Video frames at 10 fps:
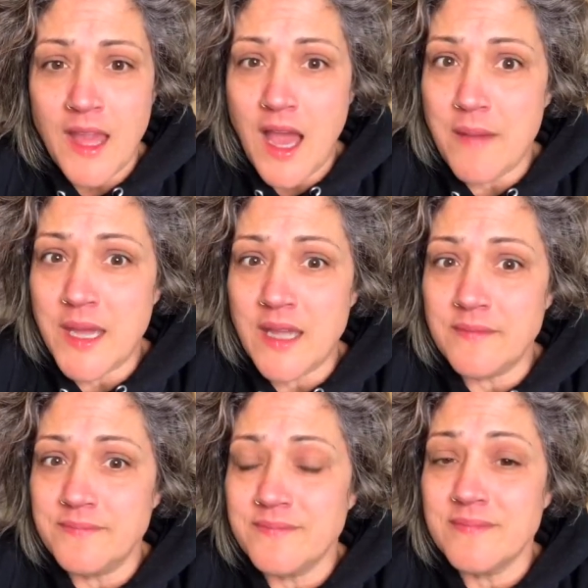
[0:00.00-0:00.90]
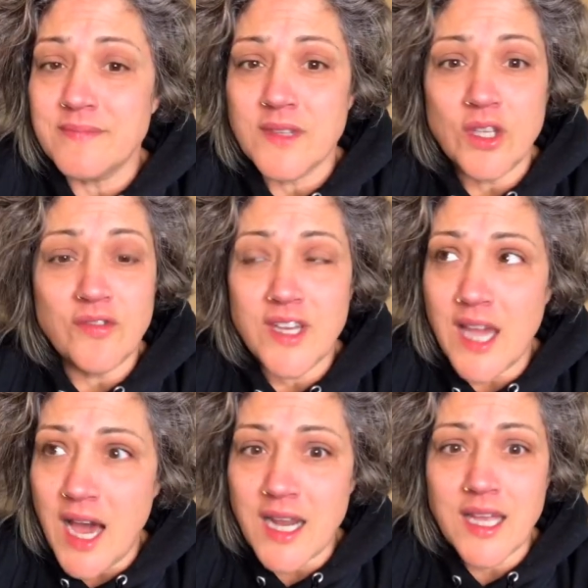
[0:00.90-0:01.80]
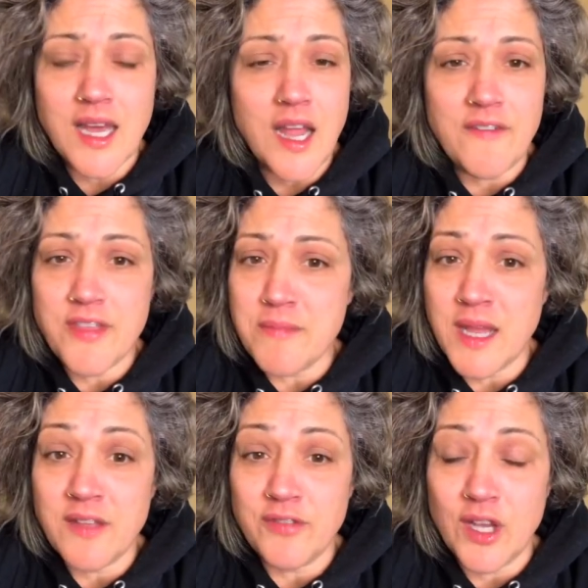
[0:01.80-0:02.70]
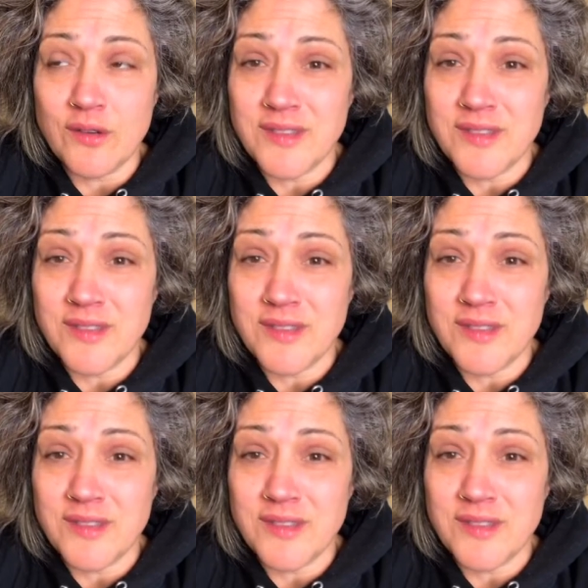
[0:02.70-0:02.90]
I mean, you've got to cut off the money flow.